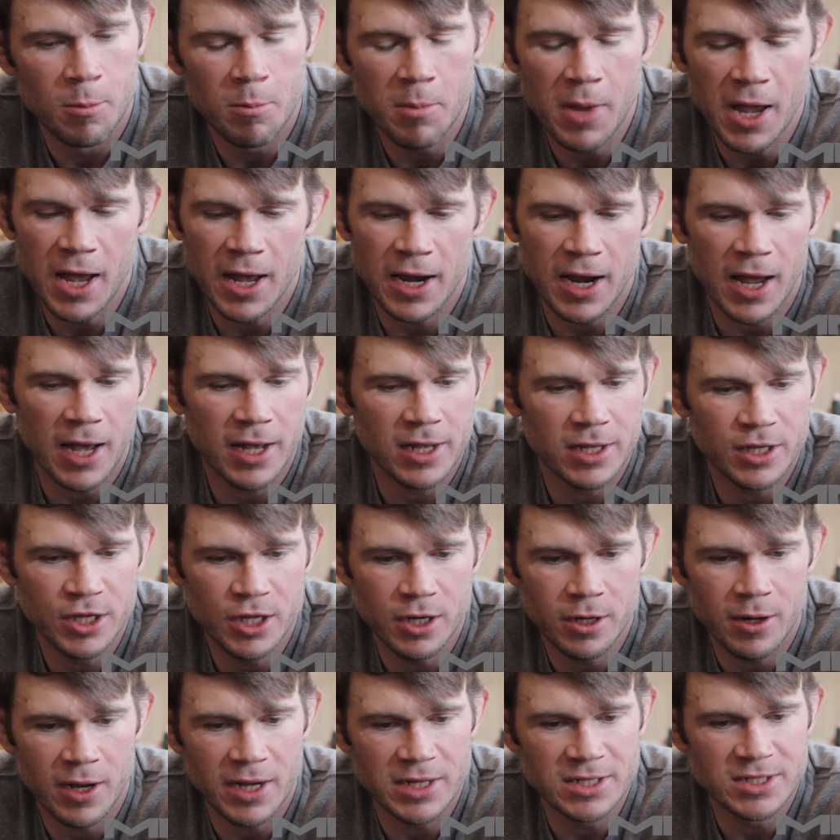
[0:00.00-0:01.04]
Man, I
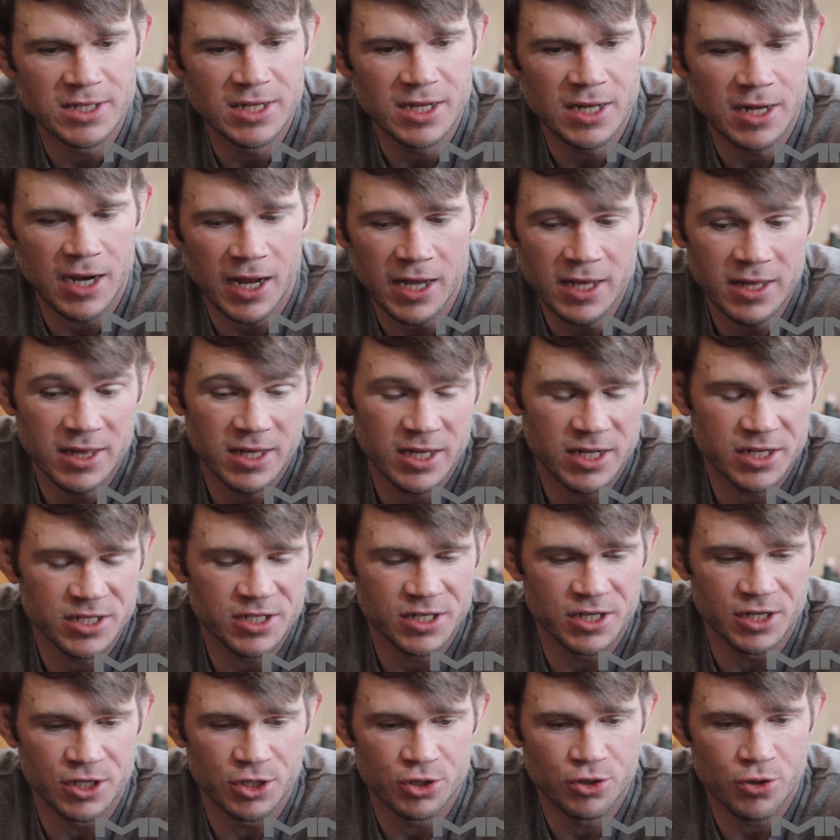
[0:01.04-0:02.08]
did. I get the
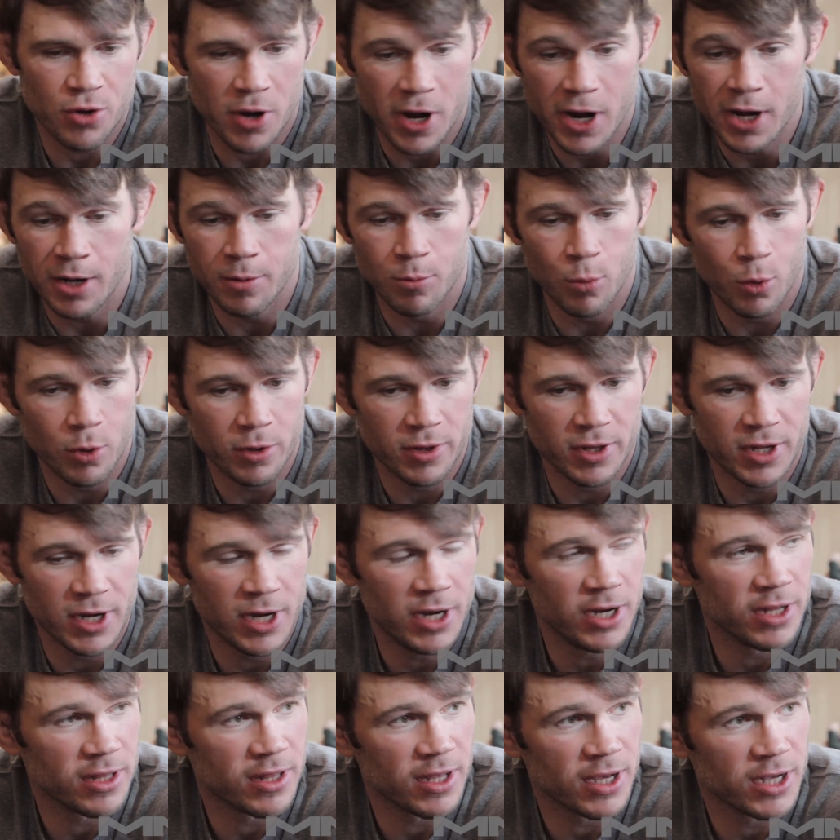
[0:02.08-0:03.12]
itch to train more than
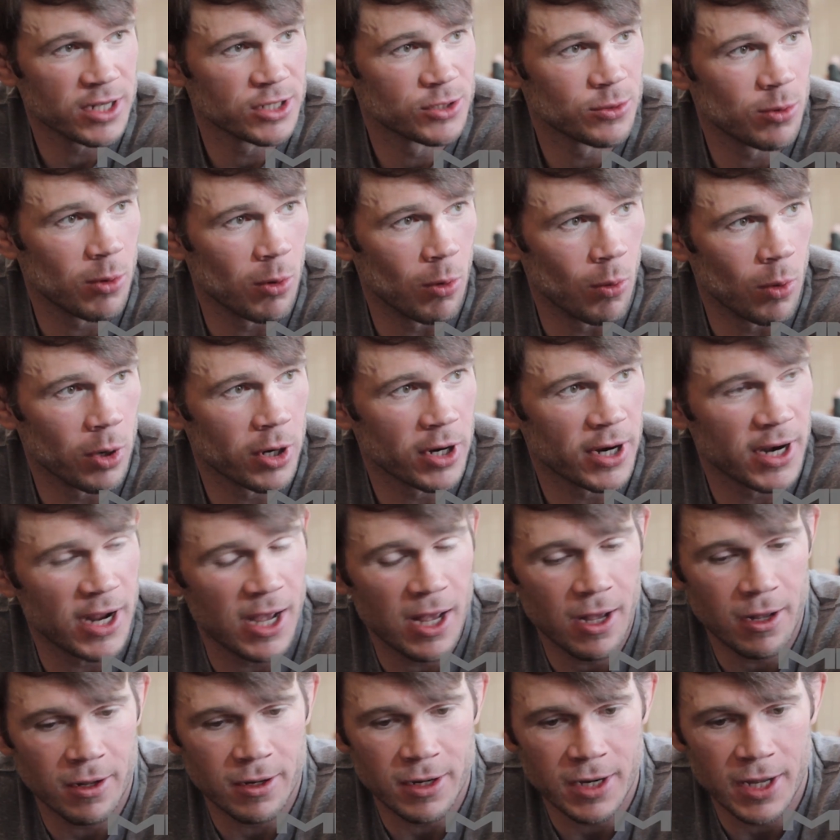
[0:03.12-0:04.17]
anything. I just want to work
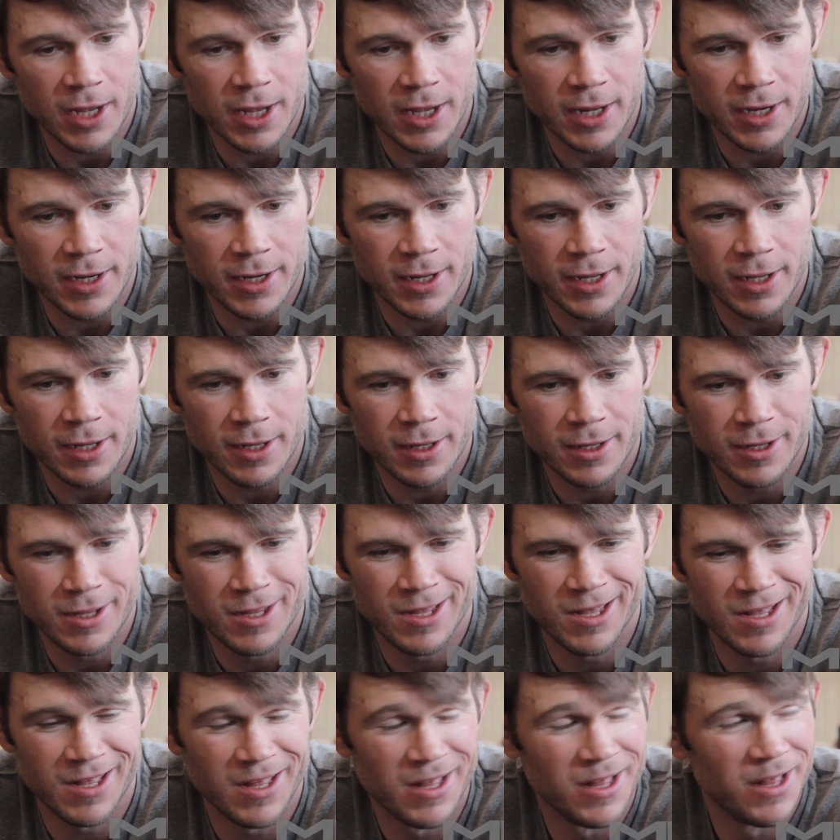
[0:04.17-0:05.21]
out, and
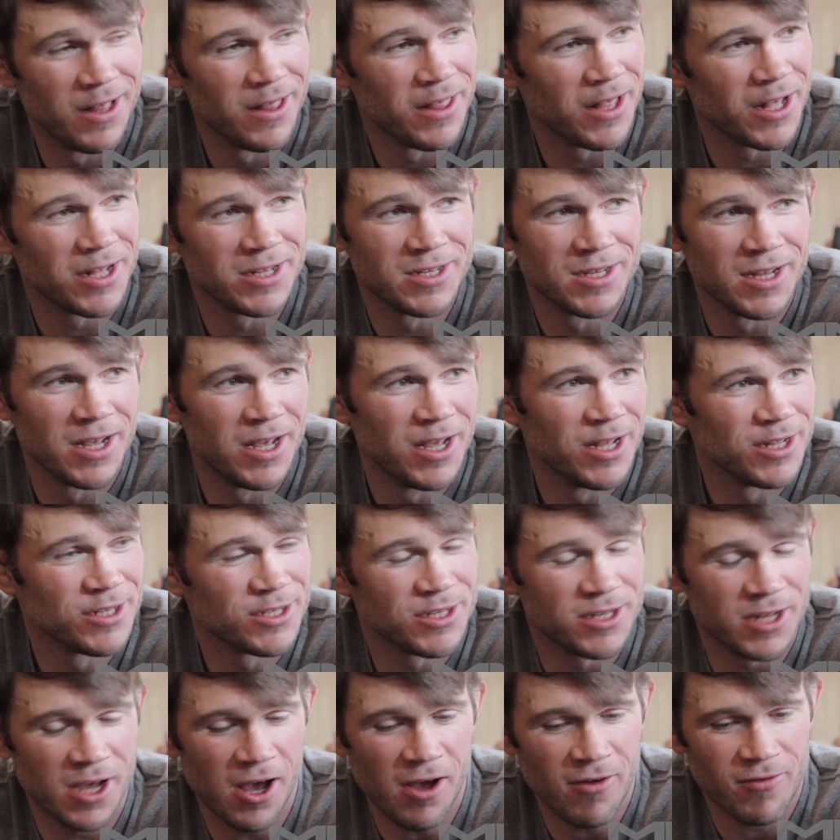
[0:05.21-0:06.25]
it's
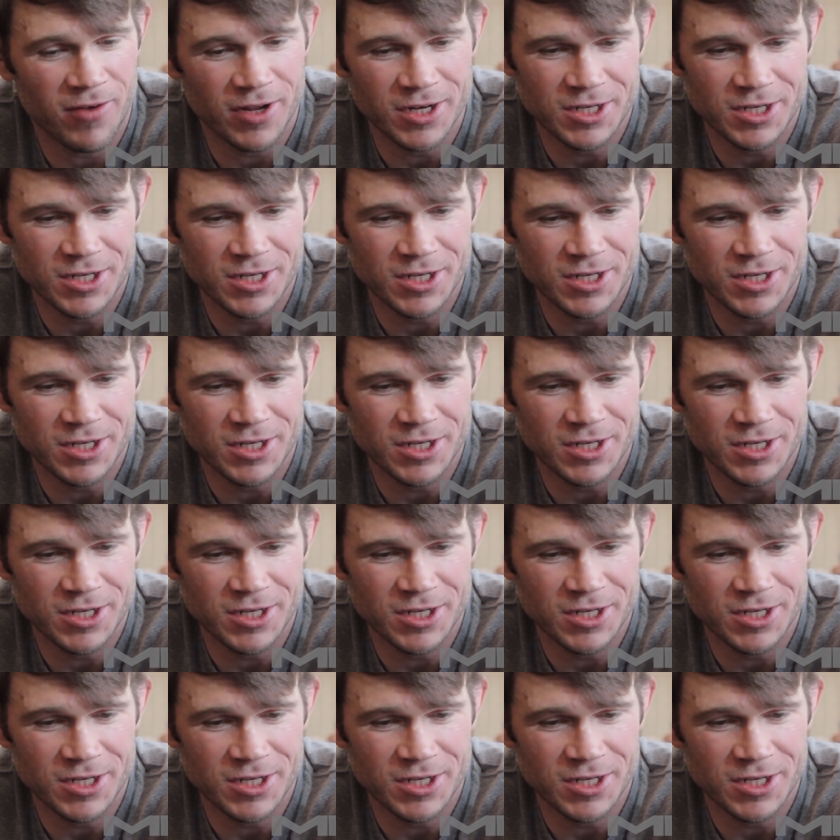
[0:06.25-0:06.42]
tough.